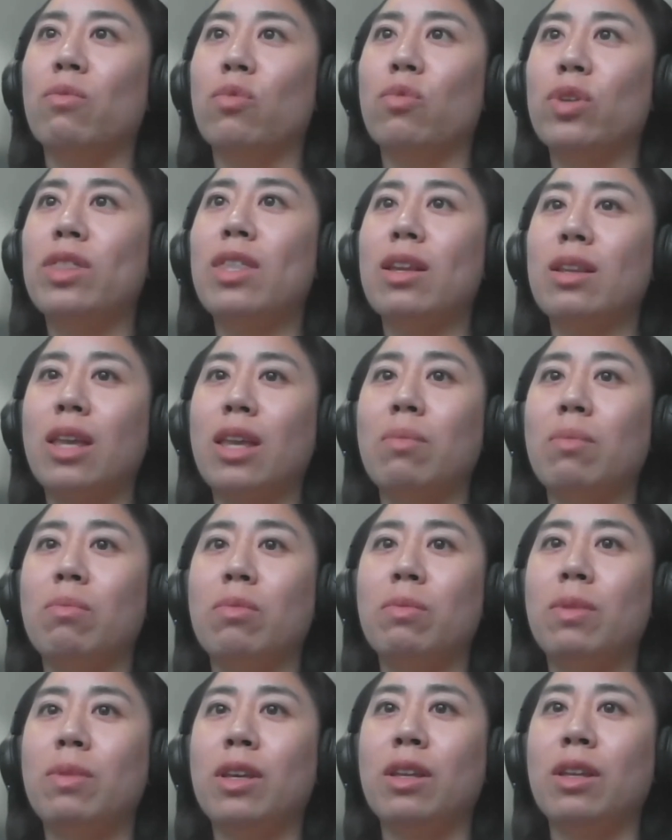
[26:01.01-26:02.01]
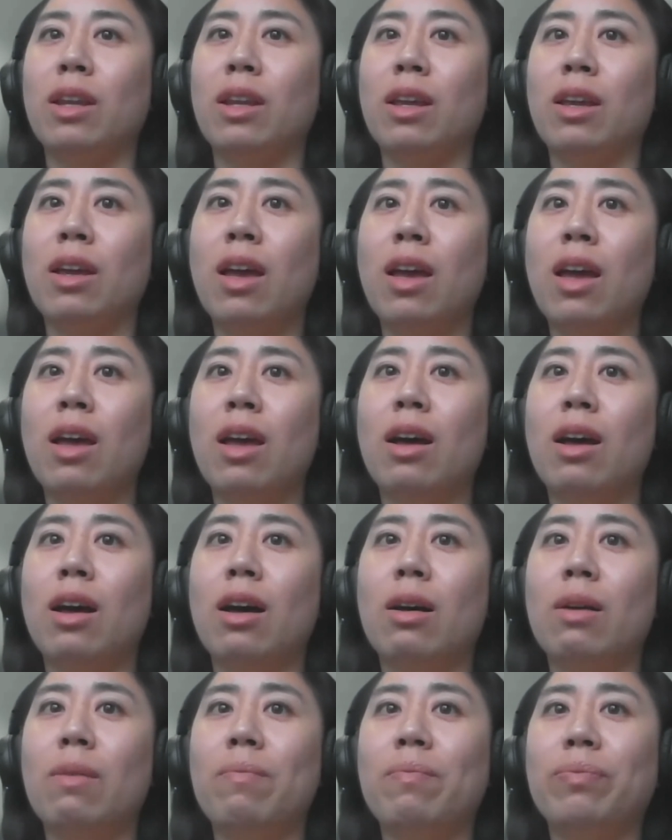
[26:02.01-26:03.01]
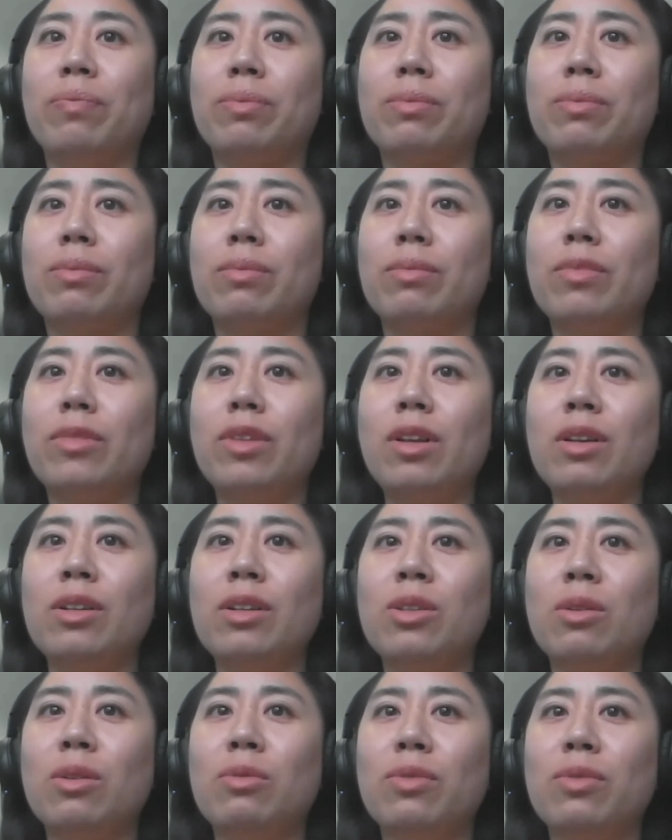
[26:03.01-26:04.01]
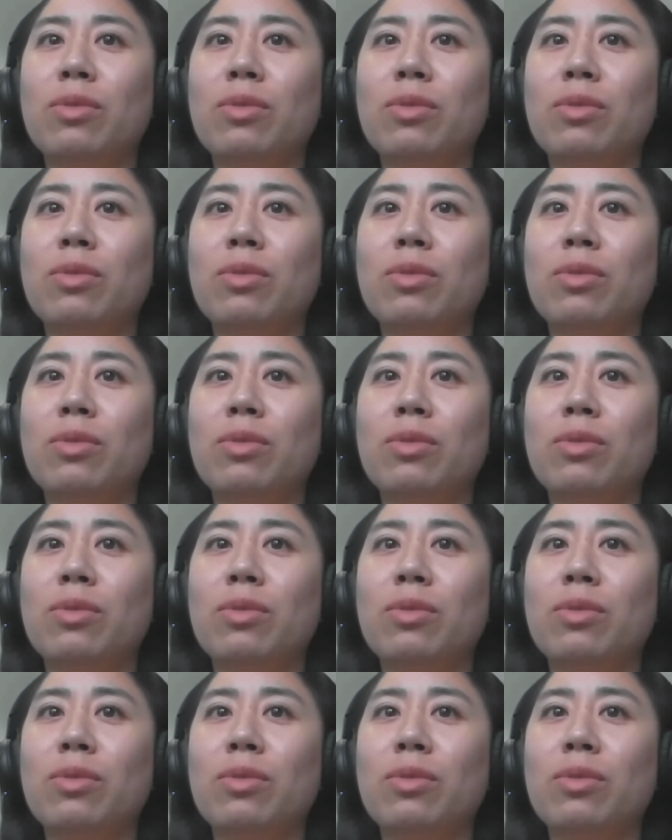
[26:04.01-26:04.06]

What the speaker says: with that capability. So